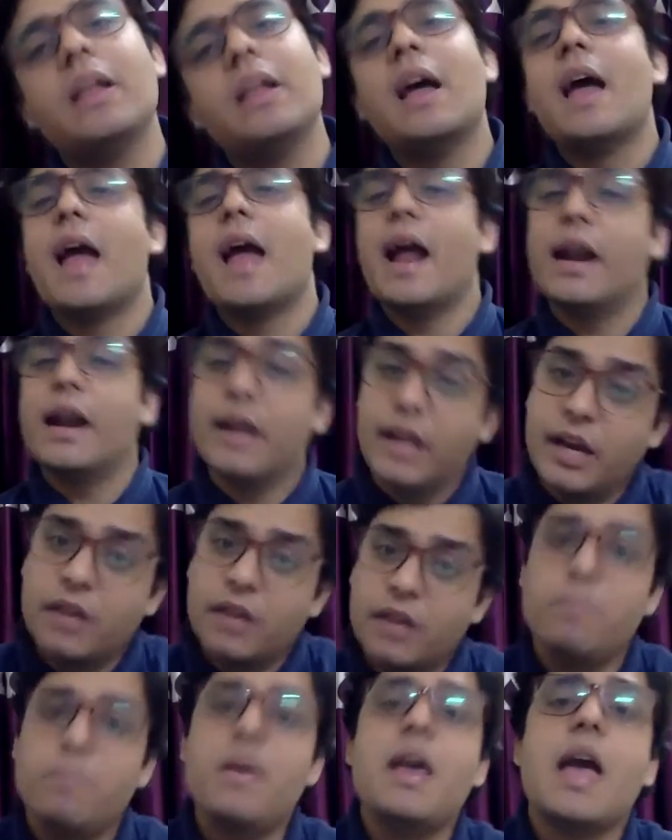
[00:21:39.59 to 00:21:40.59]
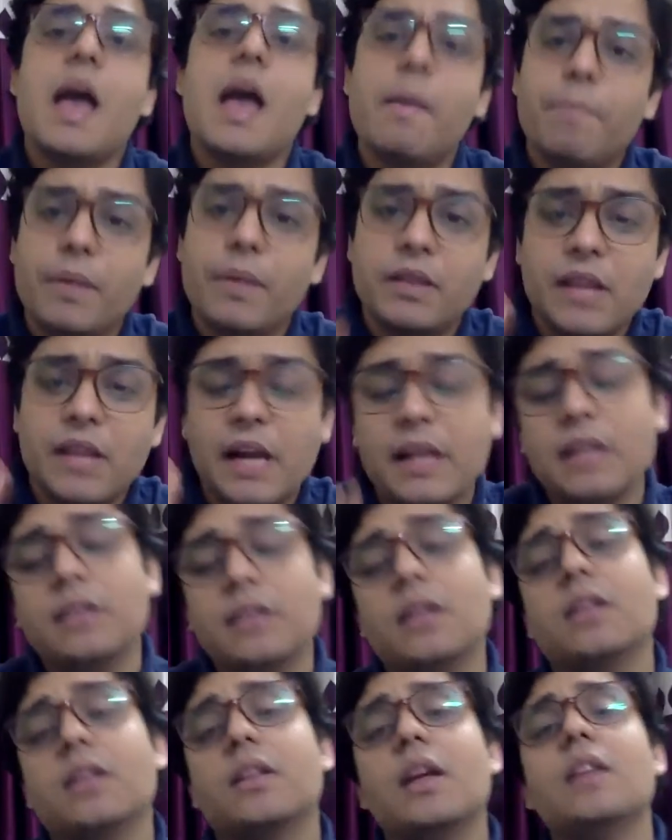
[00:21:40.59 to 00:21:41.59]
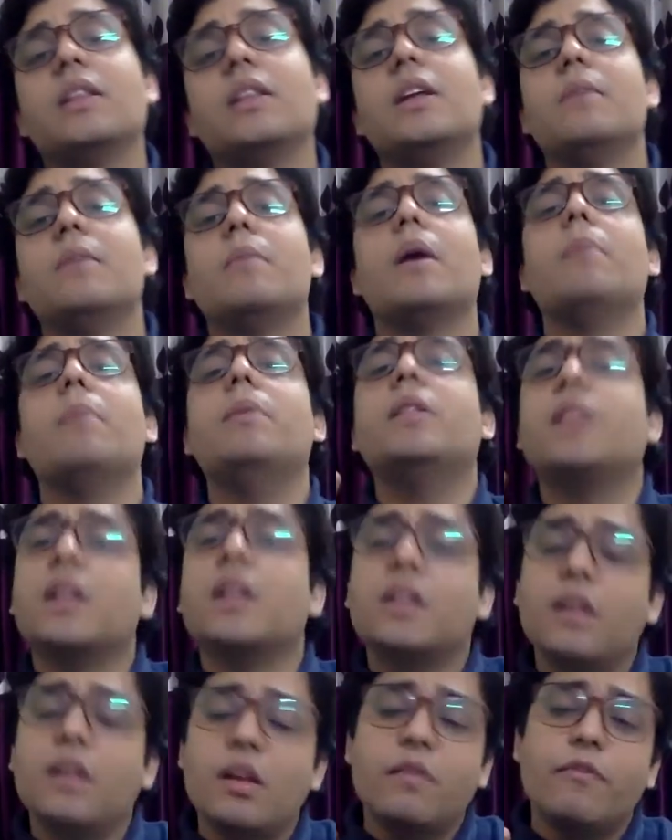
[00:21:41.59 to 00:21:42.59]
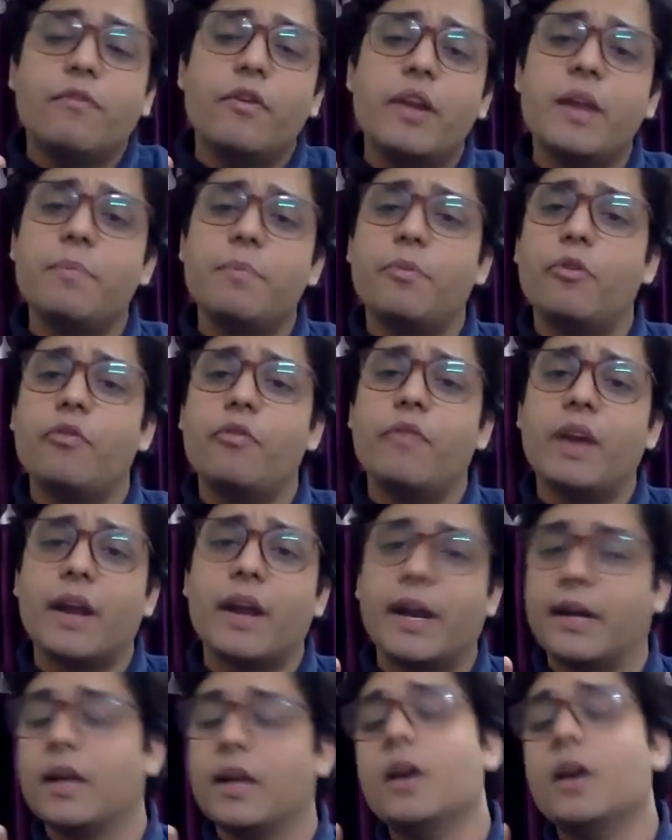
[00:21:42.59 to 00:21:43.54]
and it may happen that in this case he may be successful in proving it.